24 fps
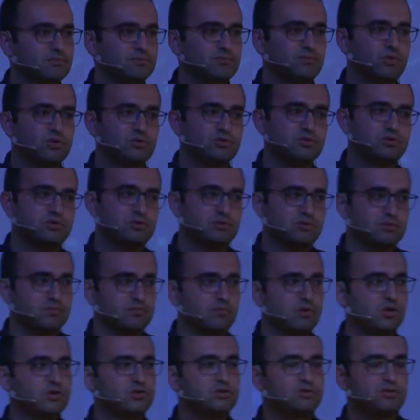
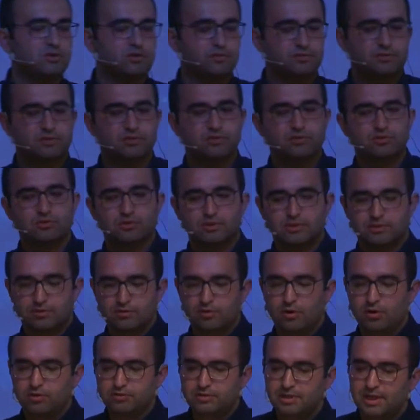Most of the users
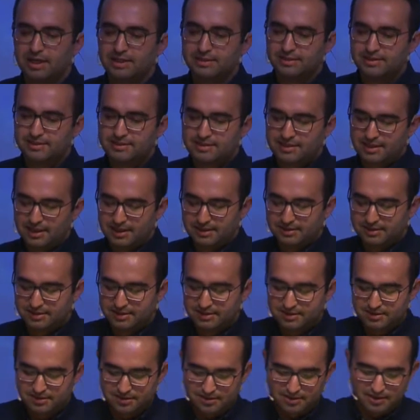don't understand
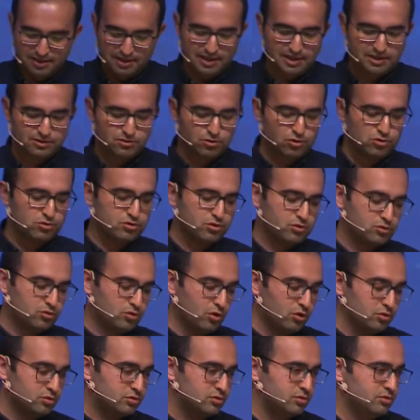it and also
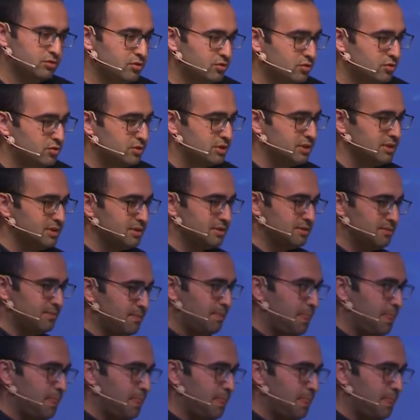don't use it.